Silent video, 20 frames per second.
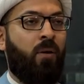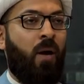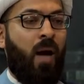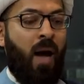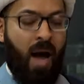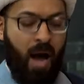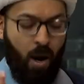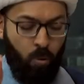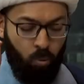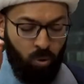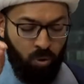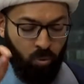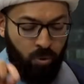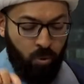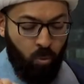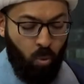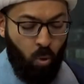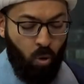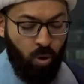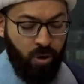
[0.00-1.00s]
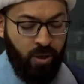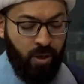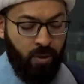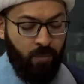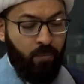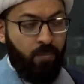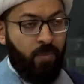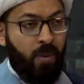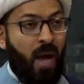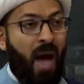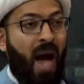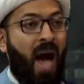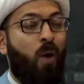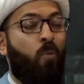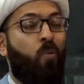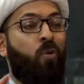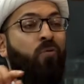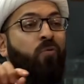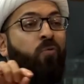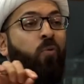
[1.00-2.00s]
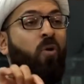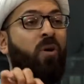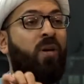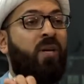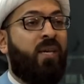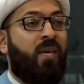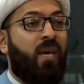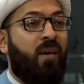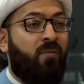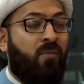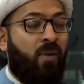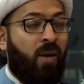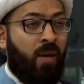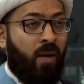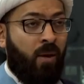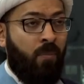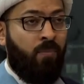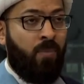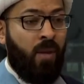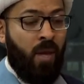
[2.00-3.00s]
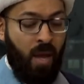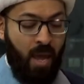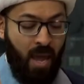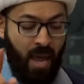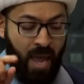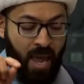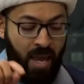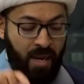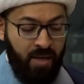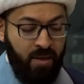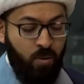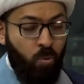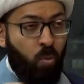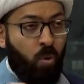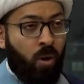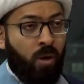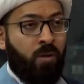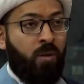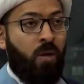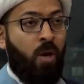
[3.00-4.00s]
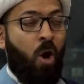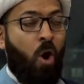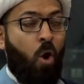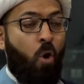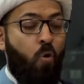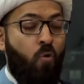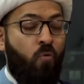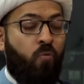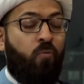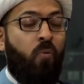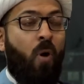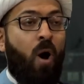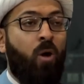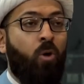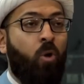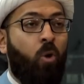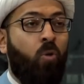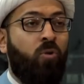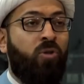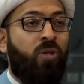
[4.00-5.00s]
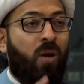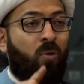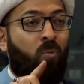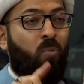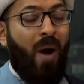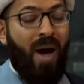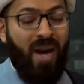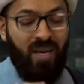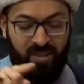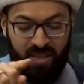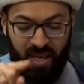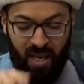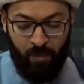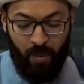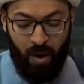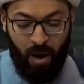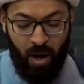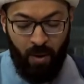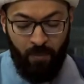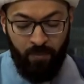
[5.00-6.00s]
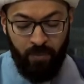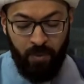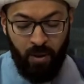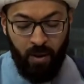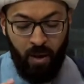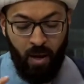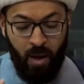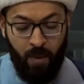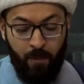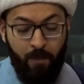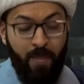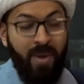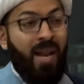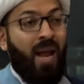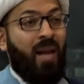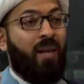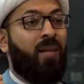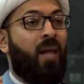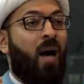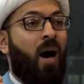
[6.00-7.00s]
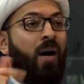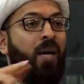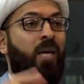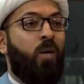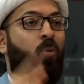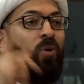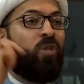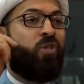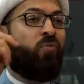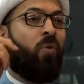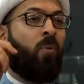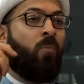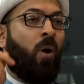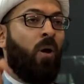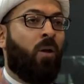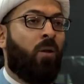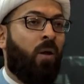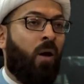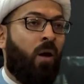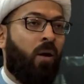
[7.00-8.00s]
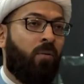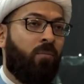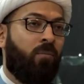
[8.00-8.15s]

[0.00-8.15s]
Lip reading: I will reward him, I will forgive him, anyone who followed right imam, min Allah, he was from Allah.